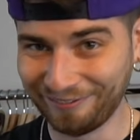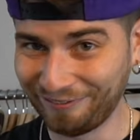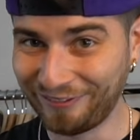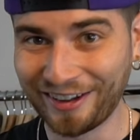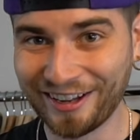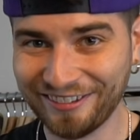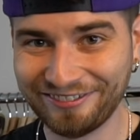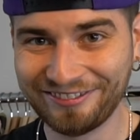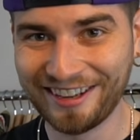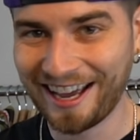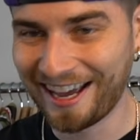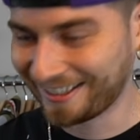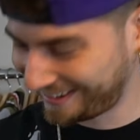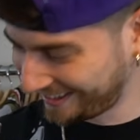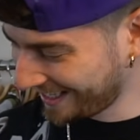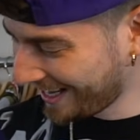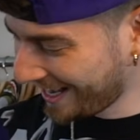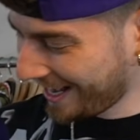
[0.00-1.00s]
fun
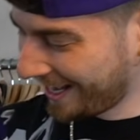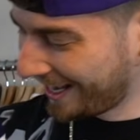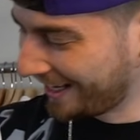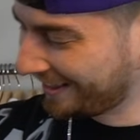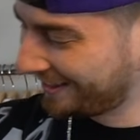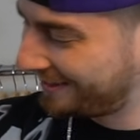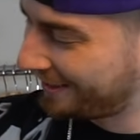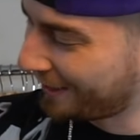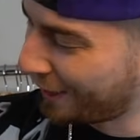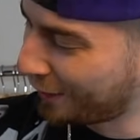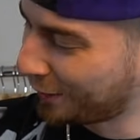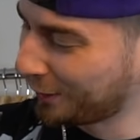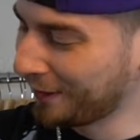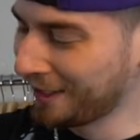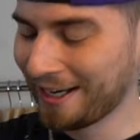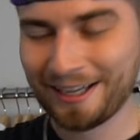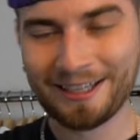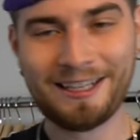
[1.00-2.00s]
fact. And
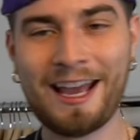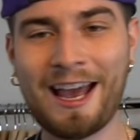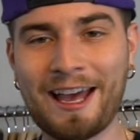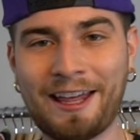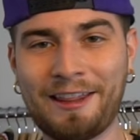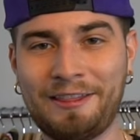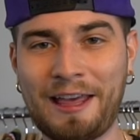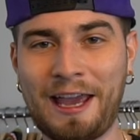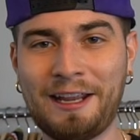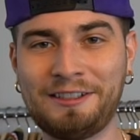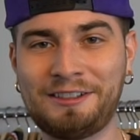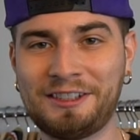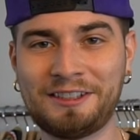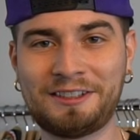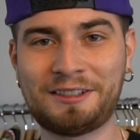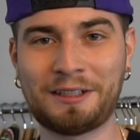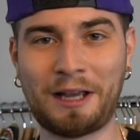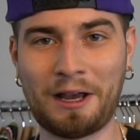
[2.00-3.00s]
so, yeah, they
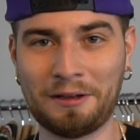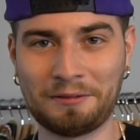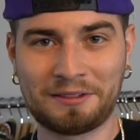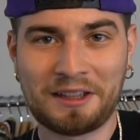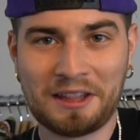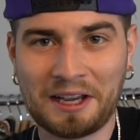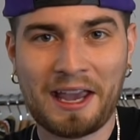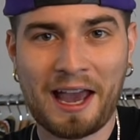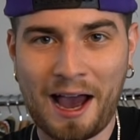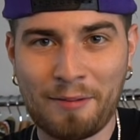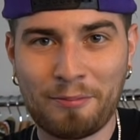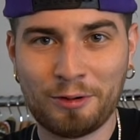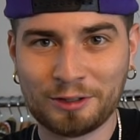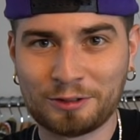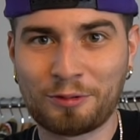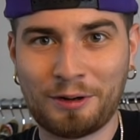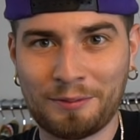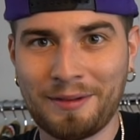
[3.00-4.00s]
just, uh, the
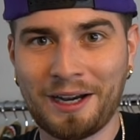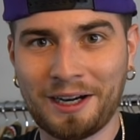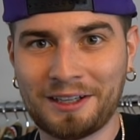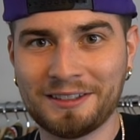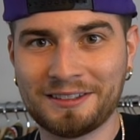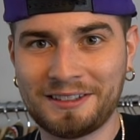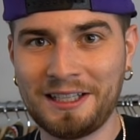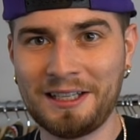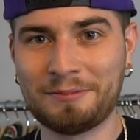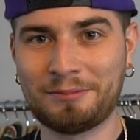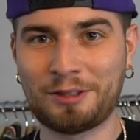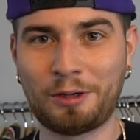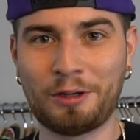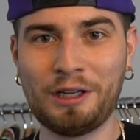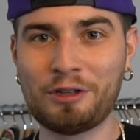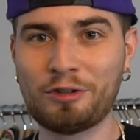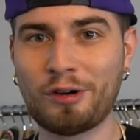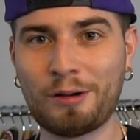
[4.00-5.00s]
Cowboys were America's team. So
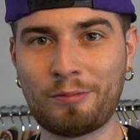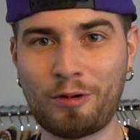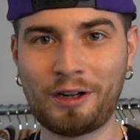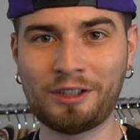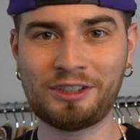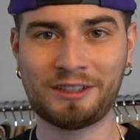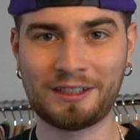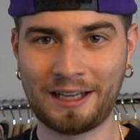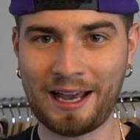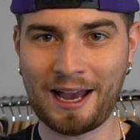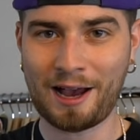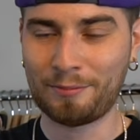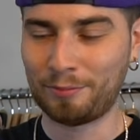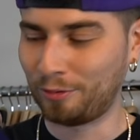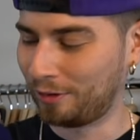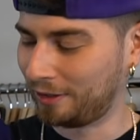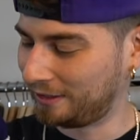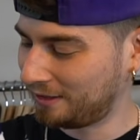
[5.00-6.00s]
he grew up watching the
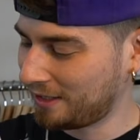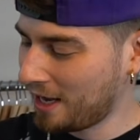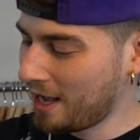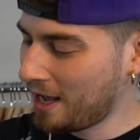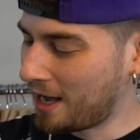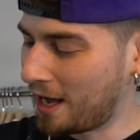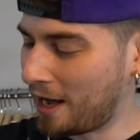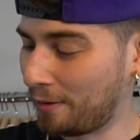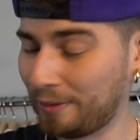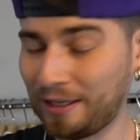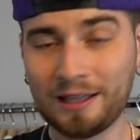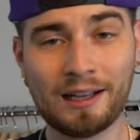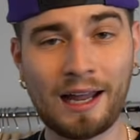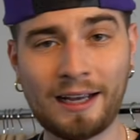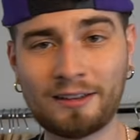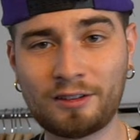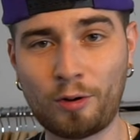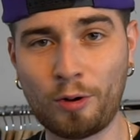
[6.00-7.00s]
Cowboys. Um, he
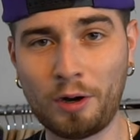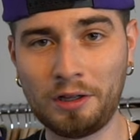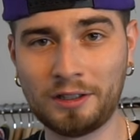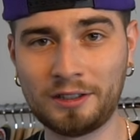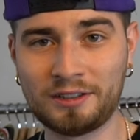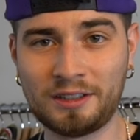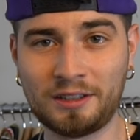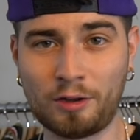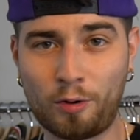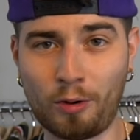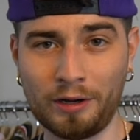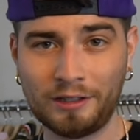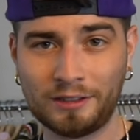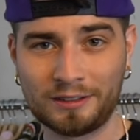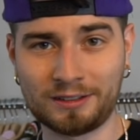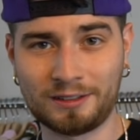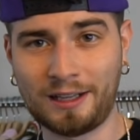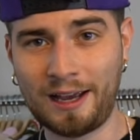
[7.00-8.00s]
liked the Oilers and the
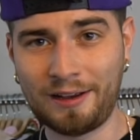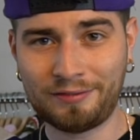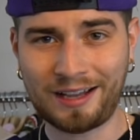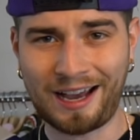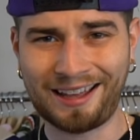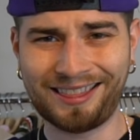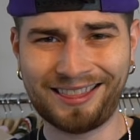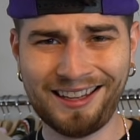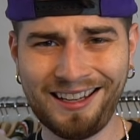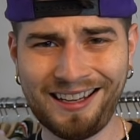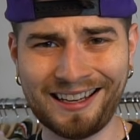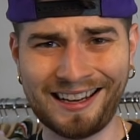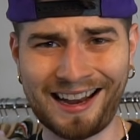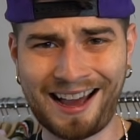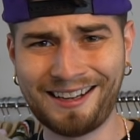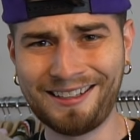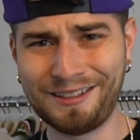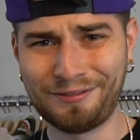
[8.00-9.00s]
Oilers left, I think in
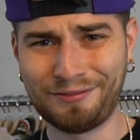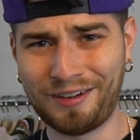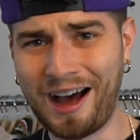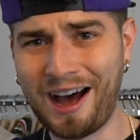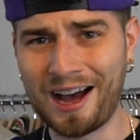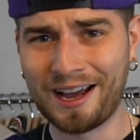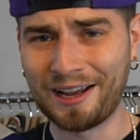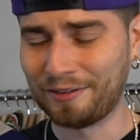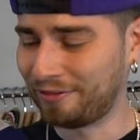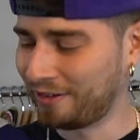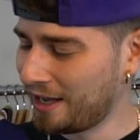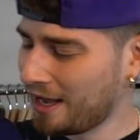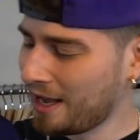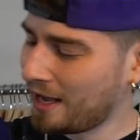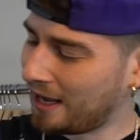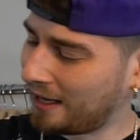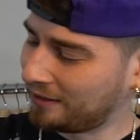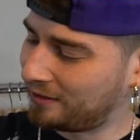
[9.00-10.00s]
ninety-five.
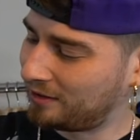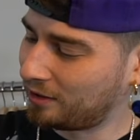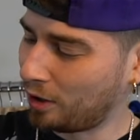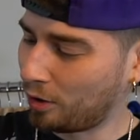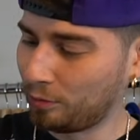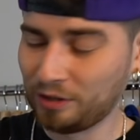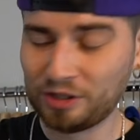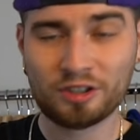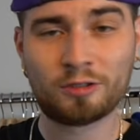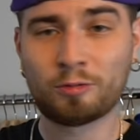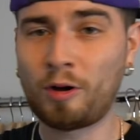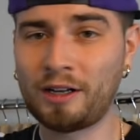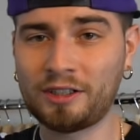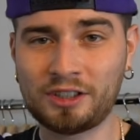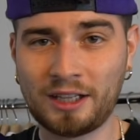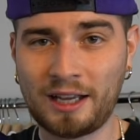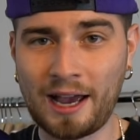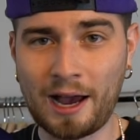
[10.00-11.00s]
And so we just
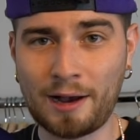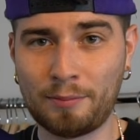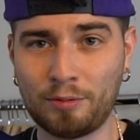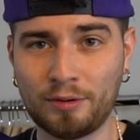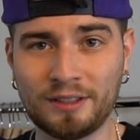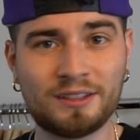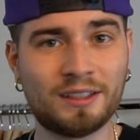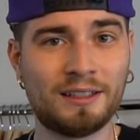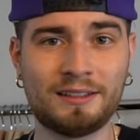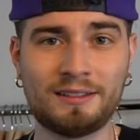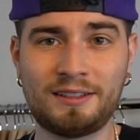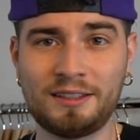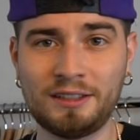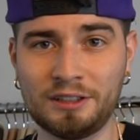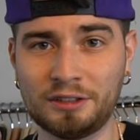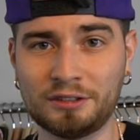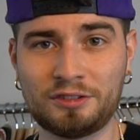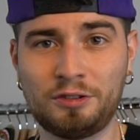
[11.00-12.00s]
watched the Cowboys
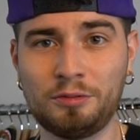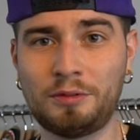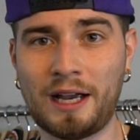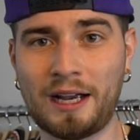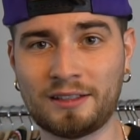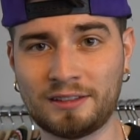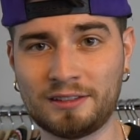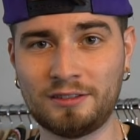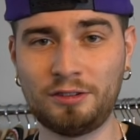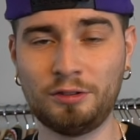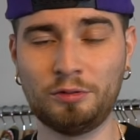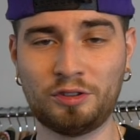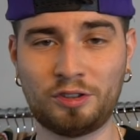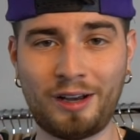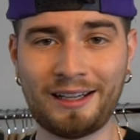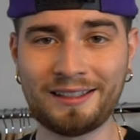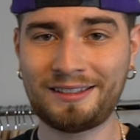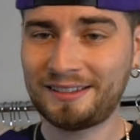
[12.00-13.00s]
until two thousand two.
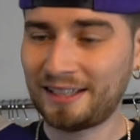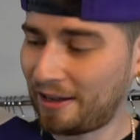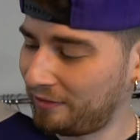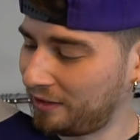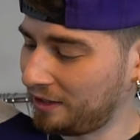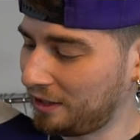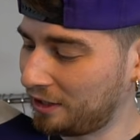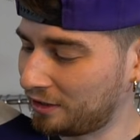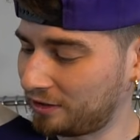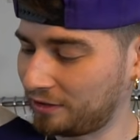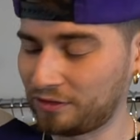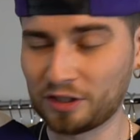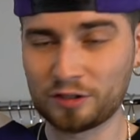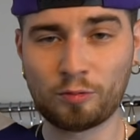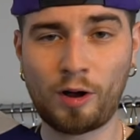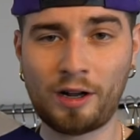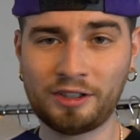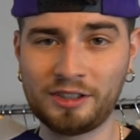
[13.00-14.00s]
So I had seven years of
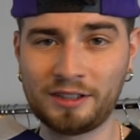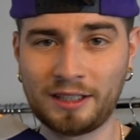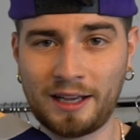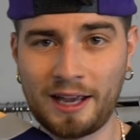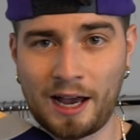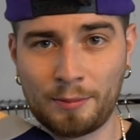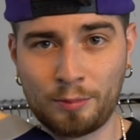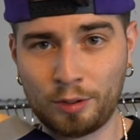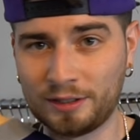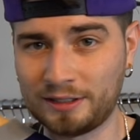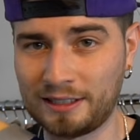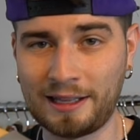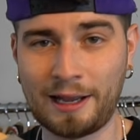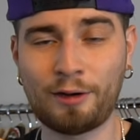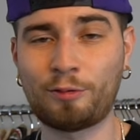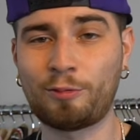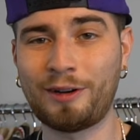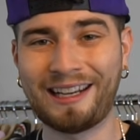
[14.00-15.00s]
just watching the Cowboys and
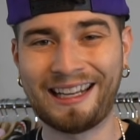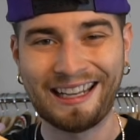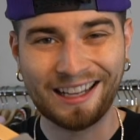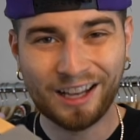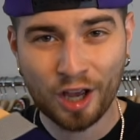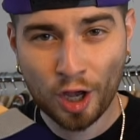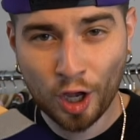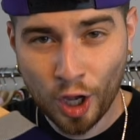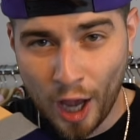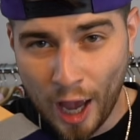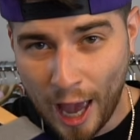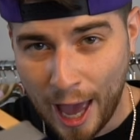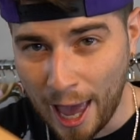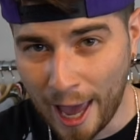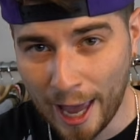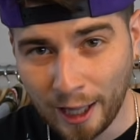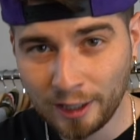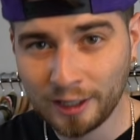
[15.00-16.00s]
they were winning
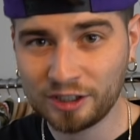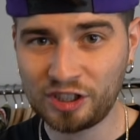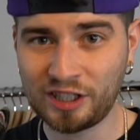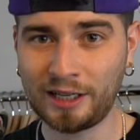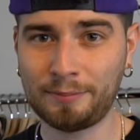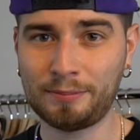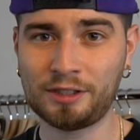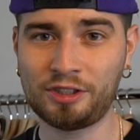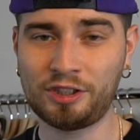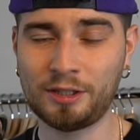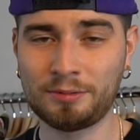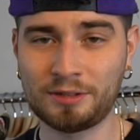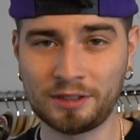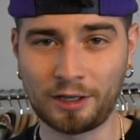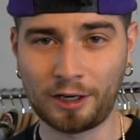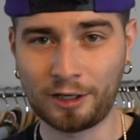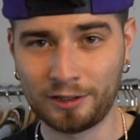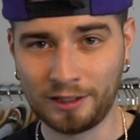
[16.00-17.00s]
hella championships
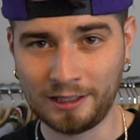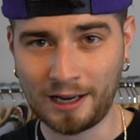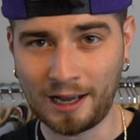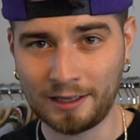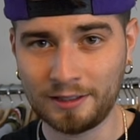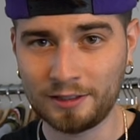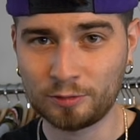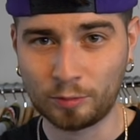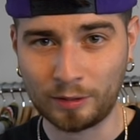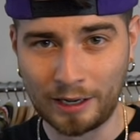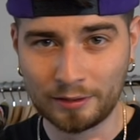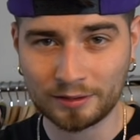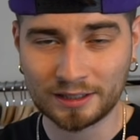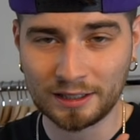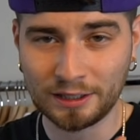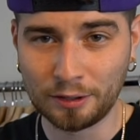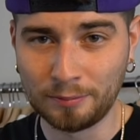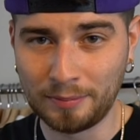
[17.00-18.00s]
in the early nineties when I was
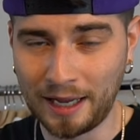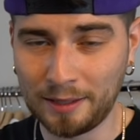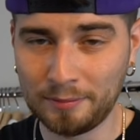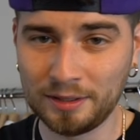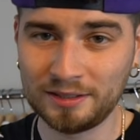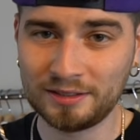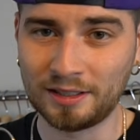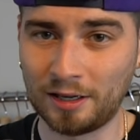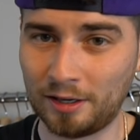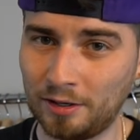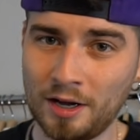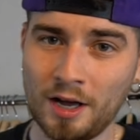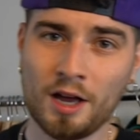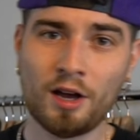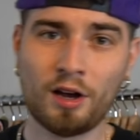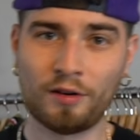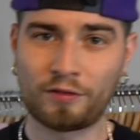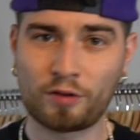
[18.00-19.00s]
a little baby. So
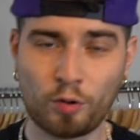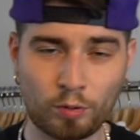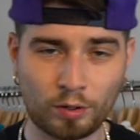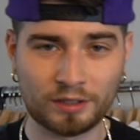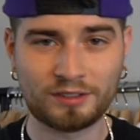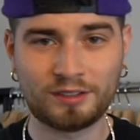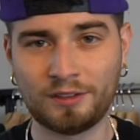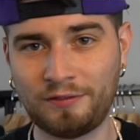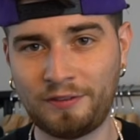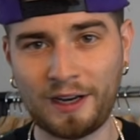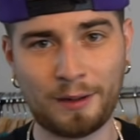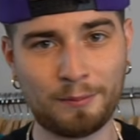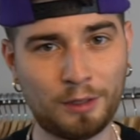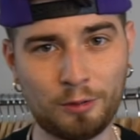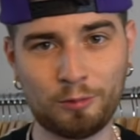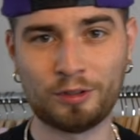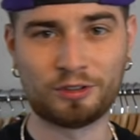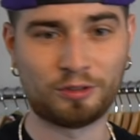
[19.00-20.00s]
of course the
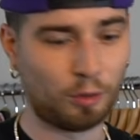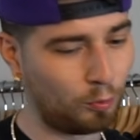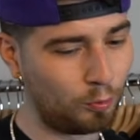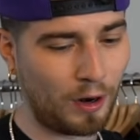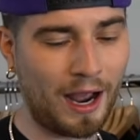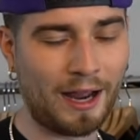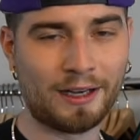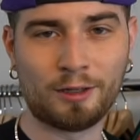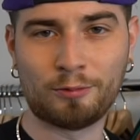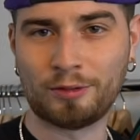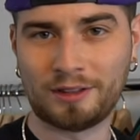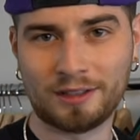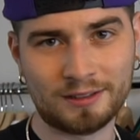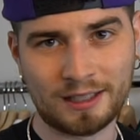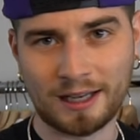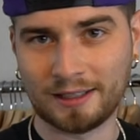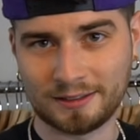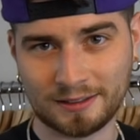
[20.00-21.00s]
family was riding with the
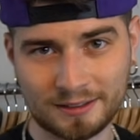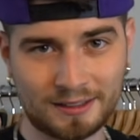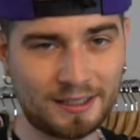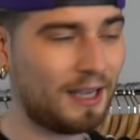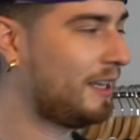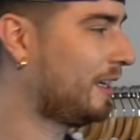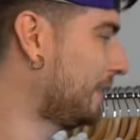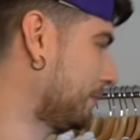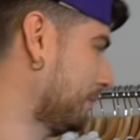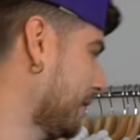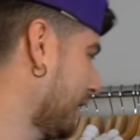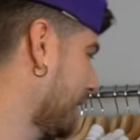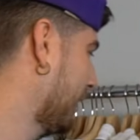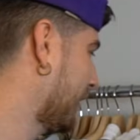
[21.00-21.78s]
Texas team.